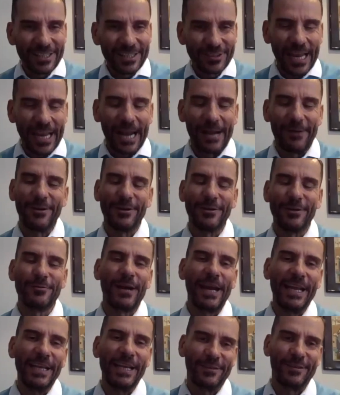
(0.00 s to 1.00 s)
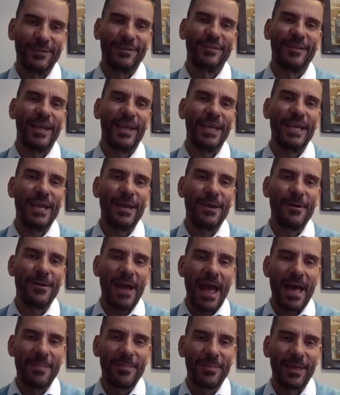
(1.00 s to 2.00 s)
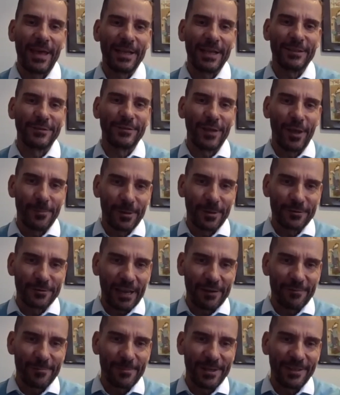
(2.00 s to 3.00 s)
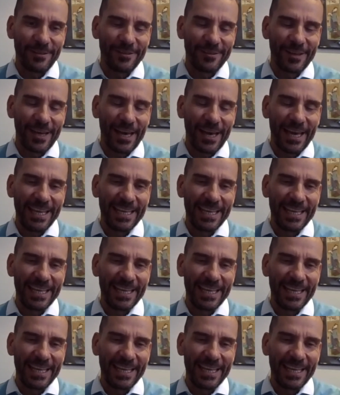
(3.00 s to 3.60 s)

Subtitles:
Sharon, great to see you and thanks so much for having me today.